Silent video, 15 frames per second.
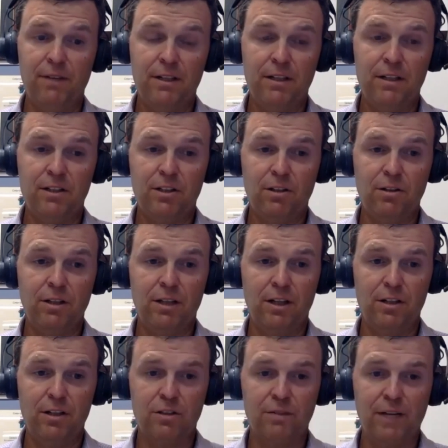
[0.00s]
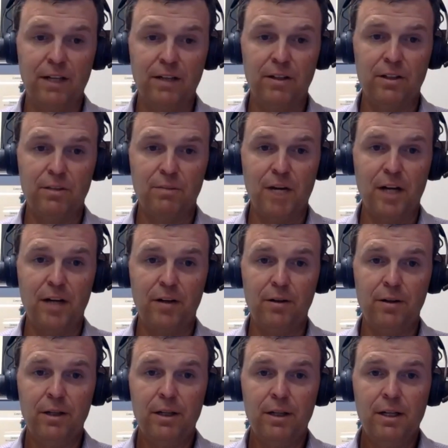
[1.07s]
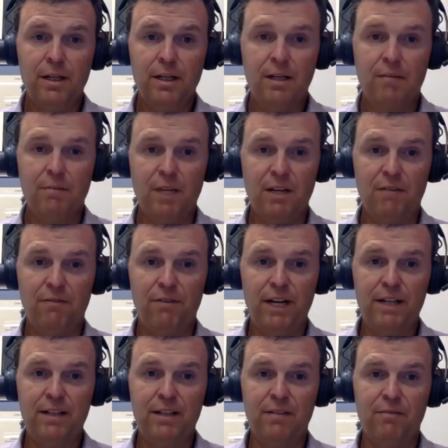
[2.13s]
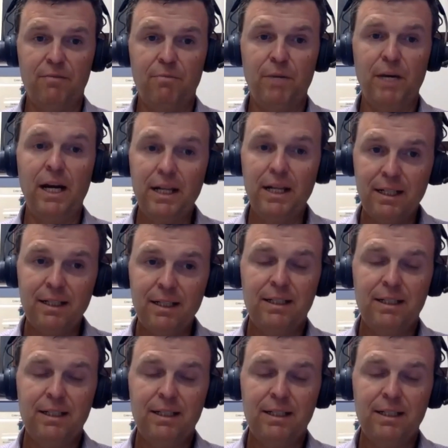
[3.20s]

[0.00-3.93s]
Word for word: It, it certainly in a surveillance model can be effective, but